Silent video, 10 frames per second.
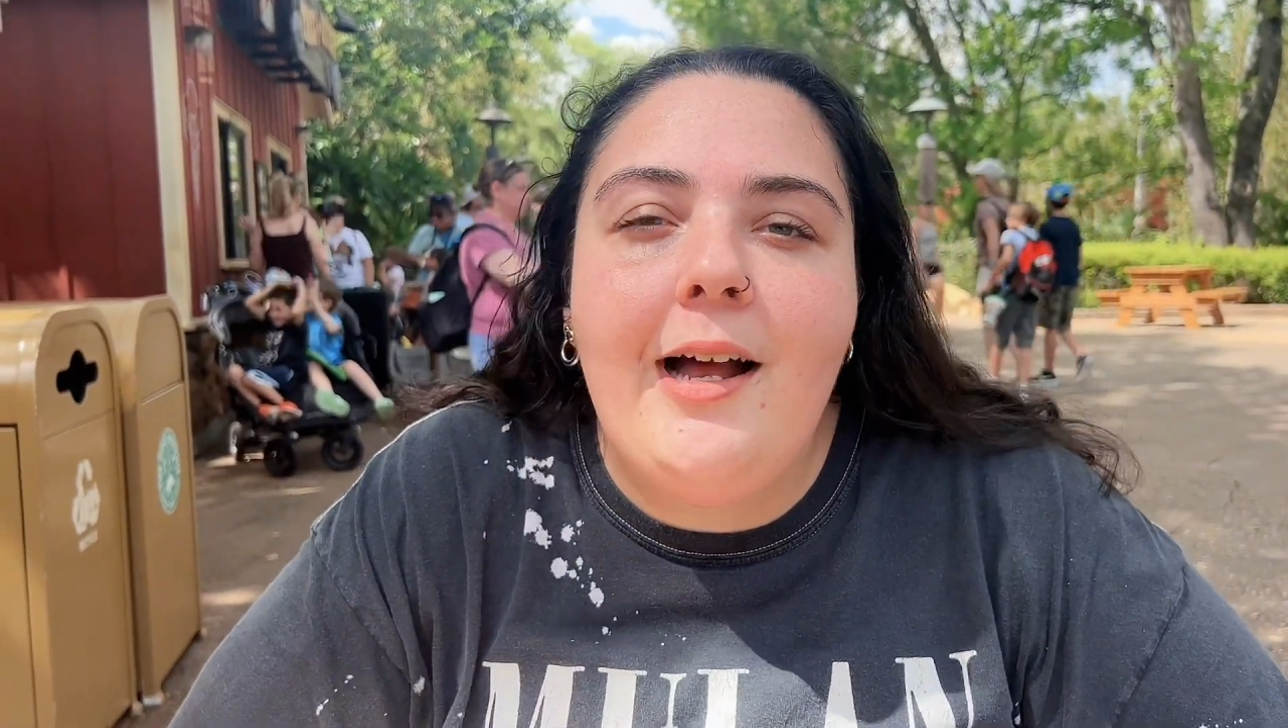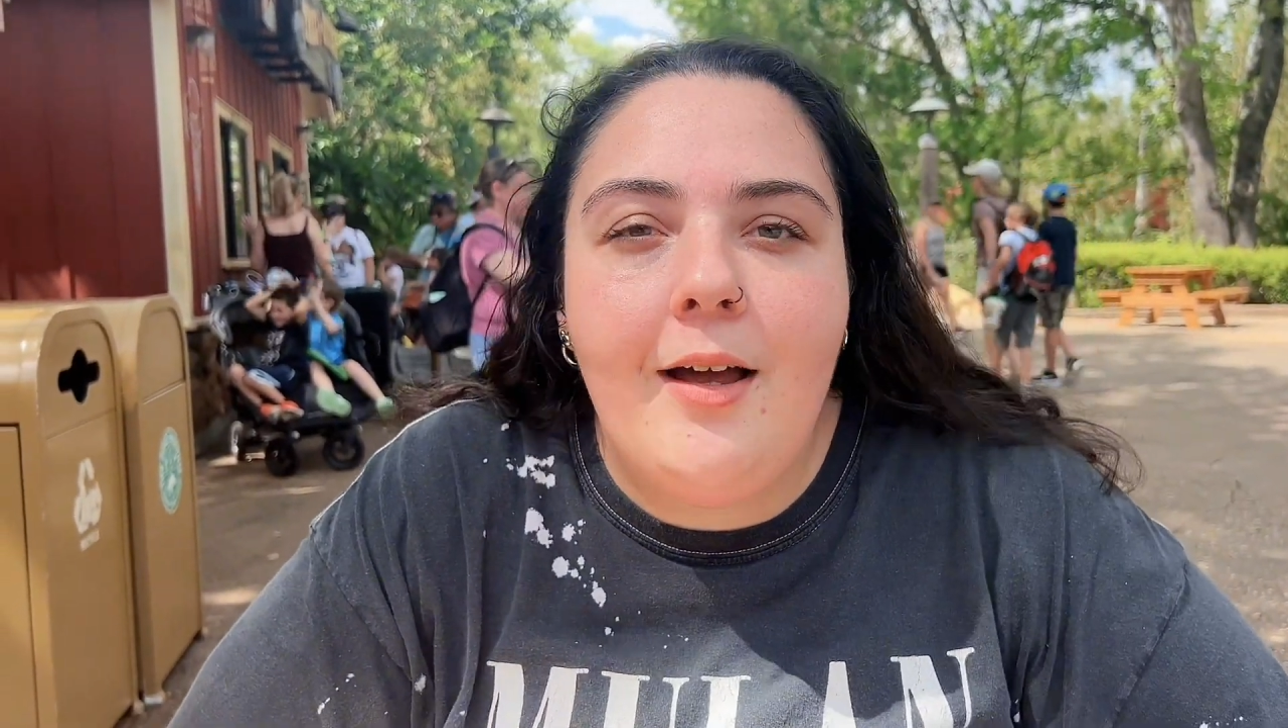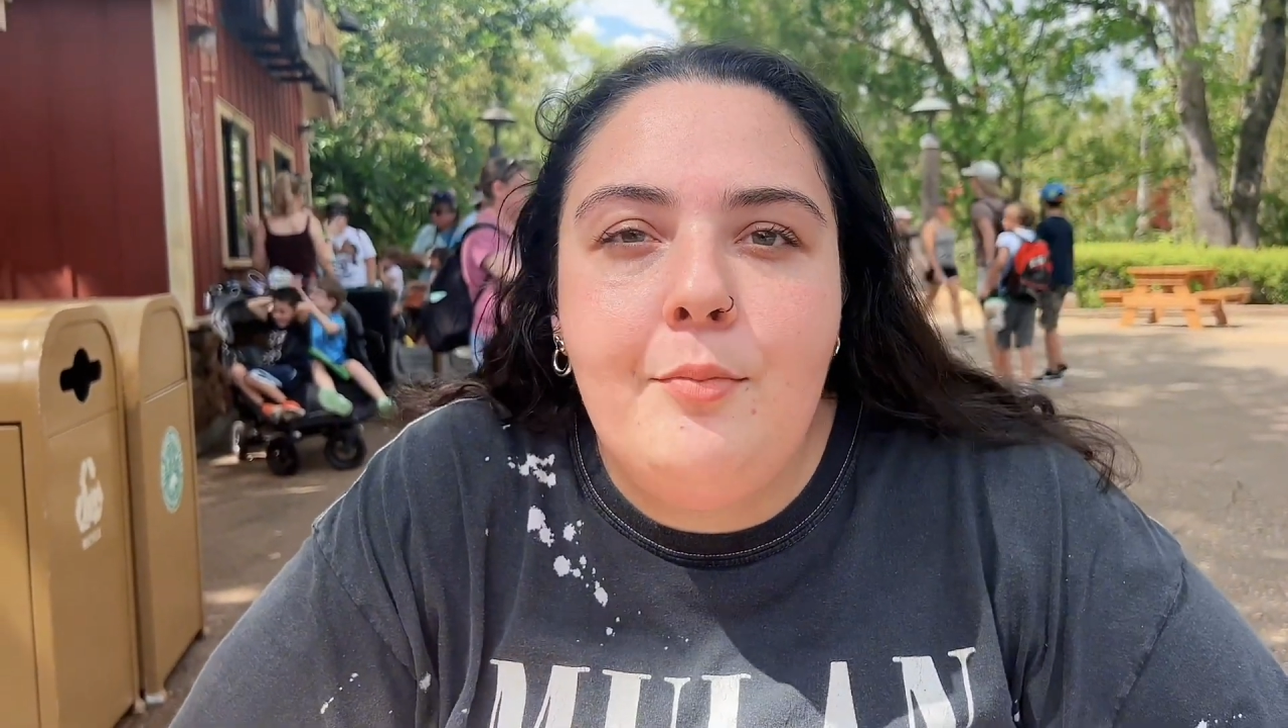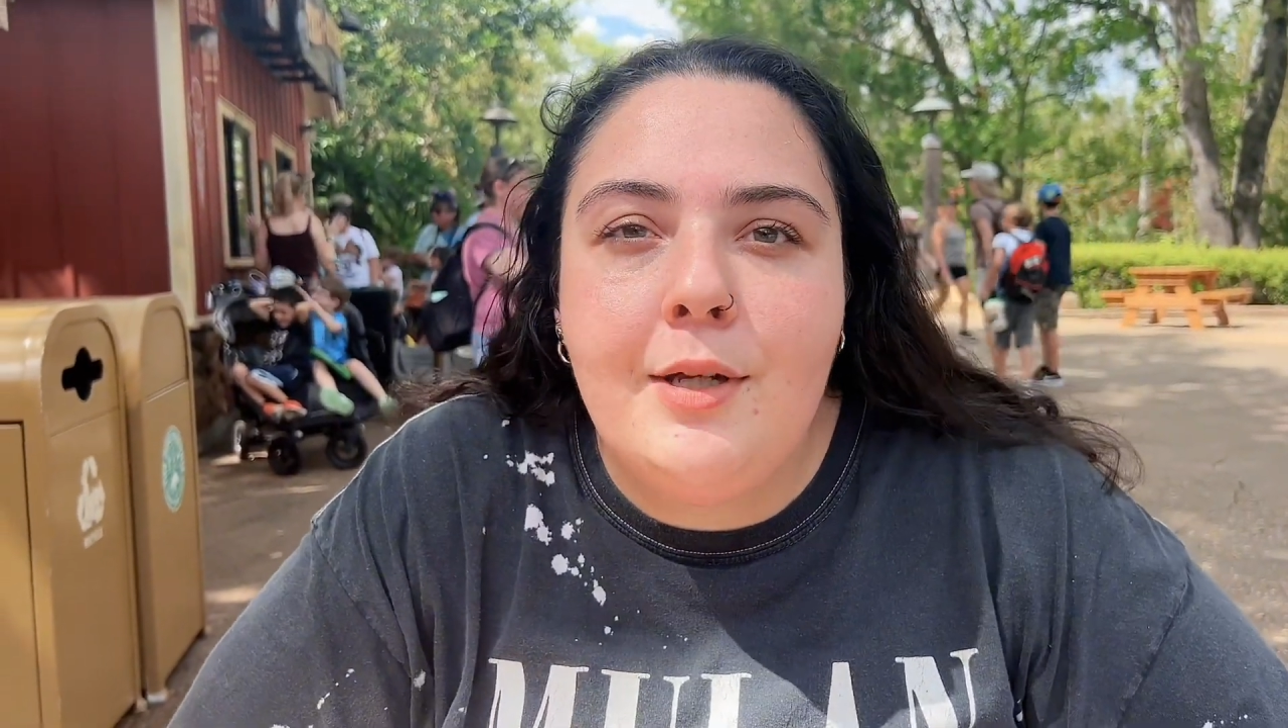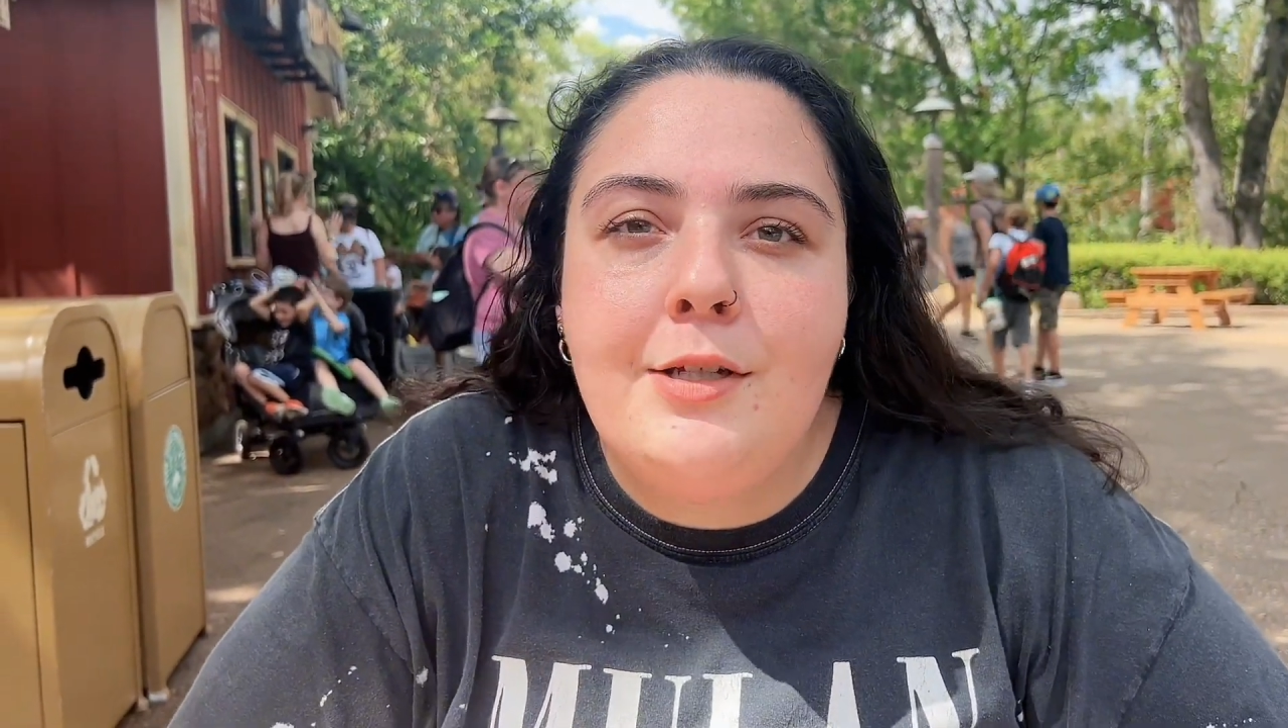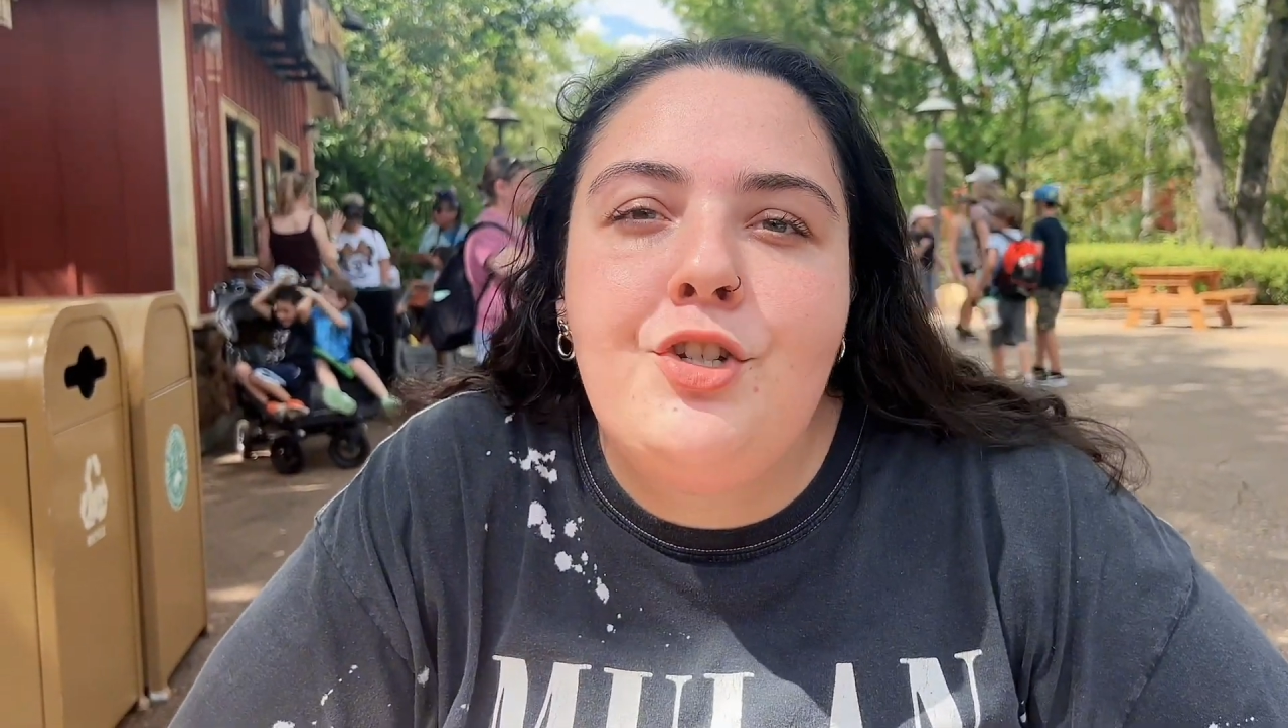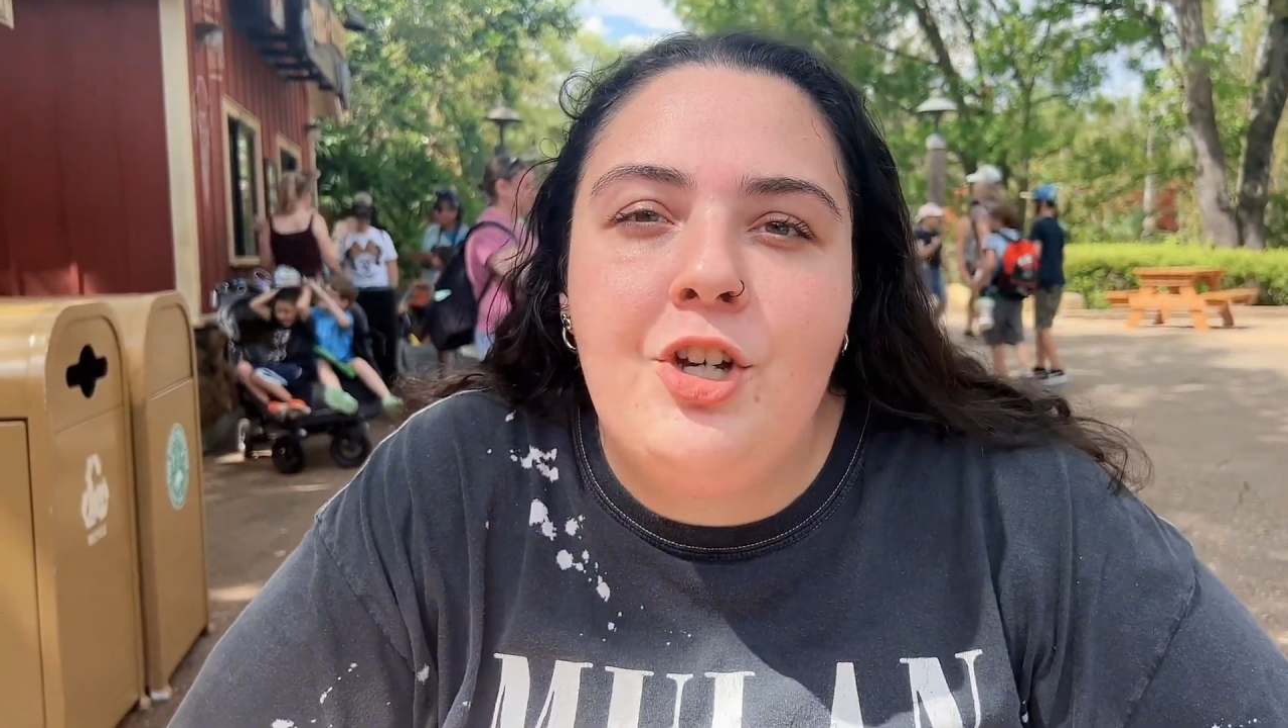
I missed